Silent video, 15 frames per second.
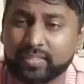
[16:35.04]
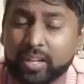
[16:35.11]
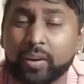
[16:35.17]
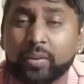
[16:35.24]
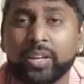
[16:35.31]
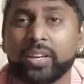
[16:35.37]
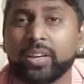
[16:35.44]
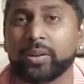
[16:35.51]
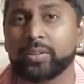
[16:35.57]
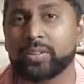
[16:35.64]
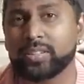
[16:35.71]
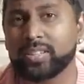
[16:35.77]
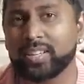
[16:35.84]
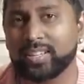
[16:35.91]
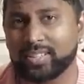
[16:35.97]
Oh, he
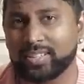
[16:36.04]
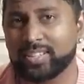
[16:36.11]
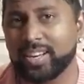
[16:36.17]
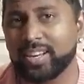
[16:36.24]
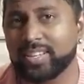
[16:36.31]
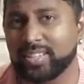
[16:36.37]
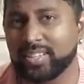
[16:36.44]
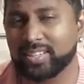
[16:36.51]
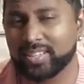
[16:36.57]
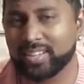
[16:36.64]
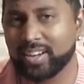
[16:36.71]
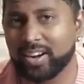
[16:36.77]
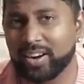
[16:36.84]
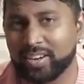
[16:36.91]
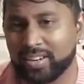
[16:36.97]
knows that Chase is the
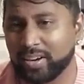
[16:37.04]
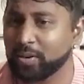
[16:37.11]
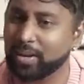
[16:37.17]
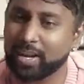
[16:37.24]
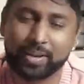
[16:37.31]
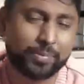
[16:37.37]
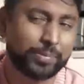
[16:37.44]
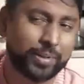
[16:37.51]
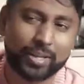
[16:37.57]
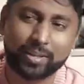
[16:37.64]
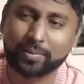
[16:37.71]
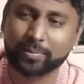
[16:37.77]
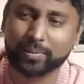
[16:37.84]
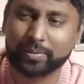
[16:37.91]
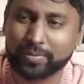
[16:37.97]
car. Okay,
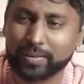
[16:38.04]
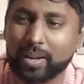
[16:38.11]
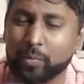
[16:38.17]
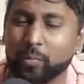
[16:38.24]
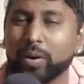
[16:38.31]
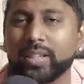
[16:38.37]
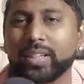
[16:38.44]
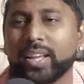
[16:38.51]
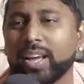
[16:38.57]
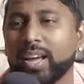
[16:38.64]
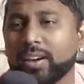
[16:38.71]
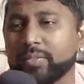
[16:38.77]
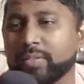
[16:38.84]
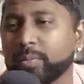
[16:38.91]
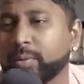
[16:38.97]
well, we've got one thing
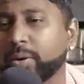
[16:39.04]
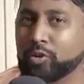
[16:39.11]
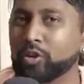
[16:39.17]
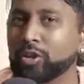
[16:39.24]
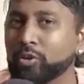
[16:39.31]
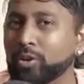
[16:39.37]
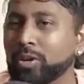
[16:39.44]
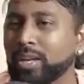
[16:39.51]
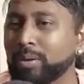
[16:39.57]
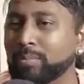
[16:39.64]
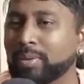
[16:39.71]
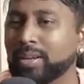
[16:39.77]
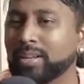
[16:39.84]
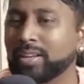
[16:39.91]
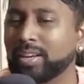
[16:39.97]
out of the road. You're talking
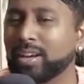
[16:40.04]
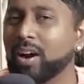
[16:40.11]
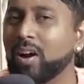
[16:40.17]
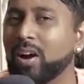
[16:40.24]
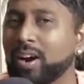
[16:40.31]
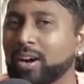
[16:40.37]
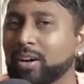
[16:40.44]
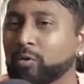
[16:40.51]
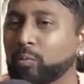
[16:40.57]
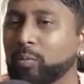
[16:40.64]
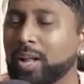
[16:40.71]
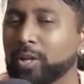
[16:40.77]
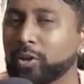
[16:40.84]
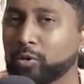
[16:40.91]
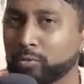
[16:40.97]
about the car
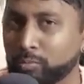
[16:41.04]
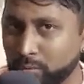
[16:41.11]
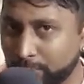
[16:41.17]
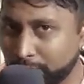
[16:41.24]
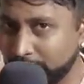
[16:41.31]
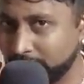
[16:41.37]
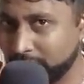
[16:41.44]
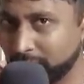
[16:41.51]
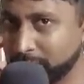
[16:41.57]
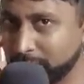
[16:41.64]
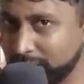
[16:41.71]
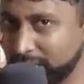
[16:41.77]
while you're rubbing it up and